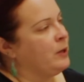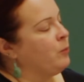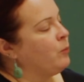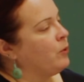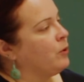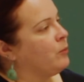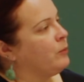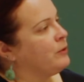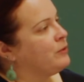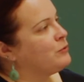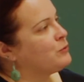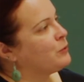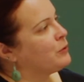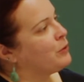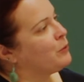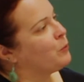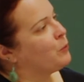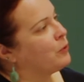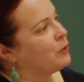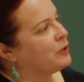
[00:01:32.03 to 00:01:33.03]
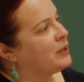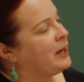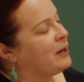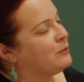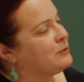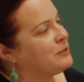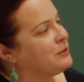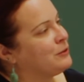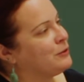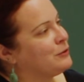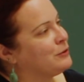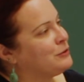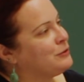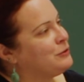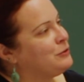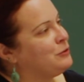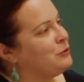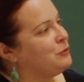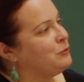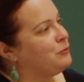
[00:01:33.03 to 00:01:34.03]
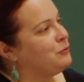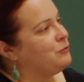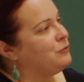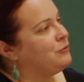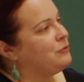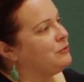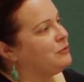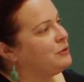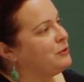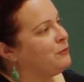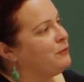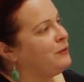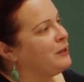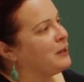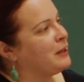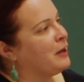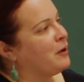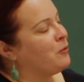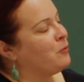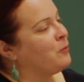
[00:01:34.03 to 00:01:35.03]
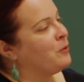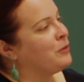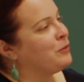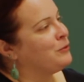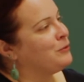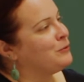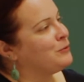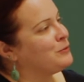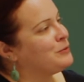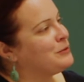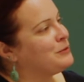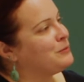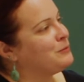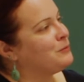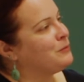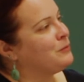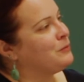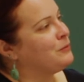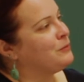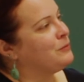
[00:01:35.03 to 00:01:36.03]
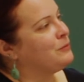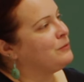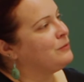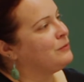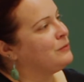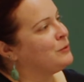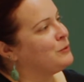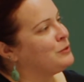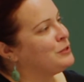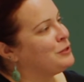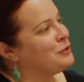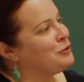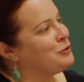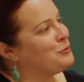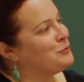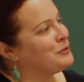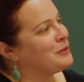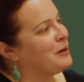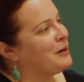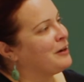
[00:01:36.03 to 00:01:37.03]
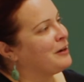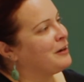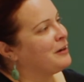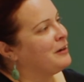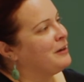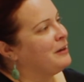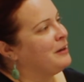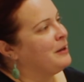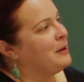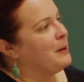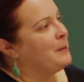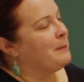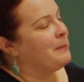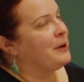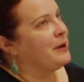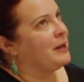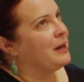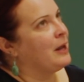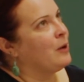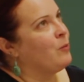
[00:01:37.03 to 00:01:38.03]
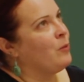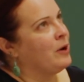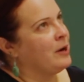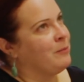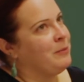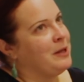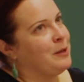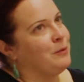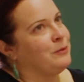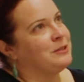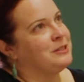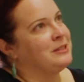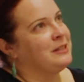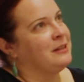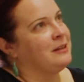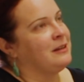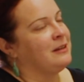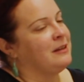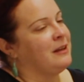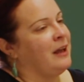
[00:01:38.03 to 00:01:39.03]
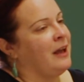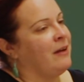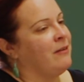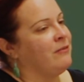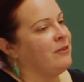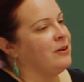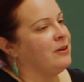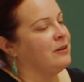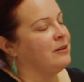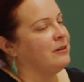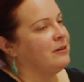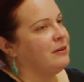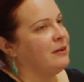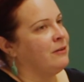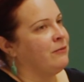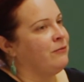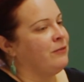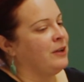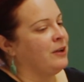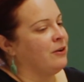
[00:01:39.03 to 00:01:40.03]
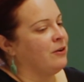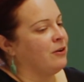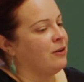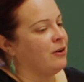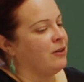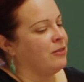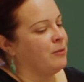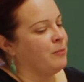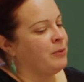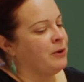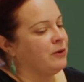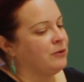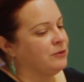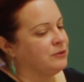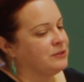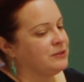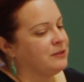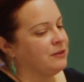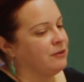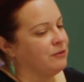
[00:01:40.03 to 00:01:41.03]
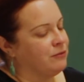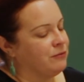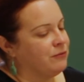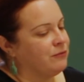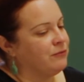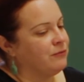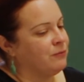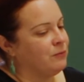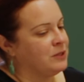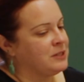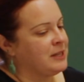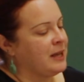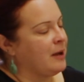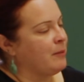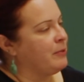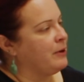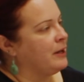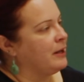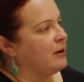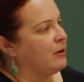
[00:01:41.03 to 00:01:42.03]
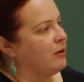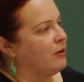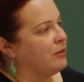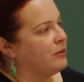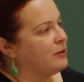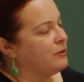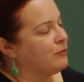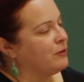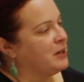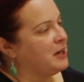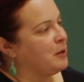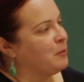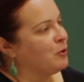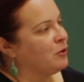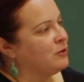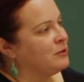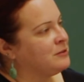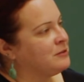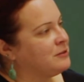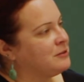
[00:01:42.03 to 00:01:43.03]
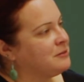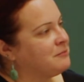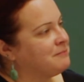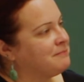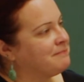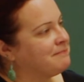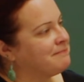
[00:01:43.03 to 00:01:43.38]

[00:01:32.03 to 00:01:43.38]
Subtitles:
can work with sort of the ward counselors to feel out what those issues are. But I want to be able to have a finger on the pulse of mm-hmm. what's happening in all the different neighborhoods.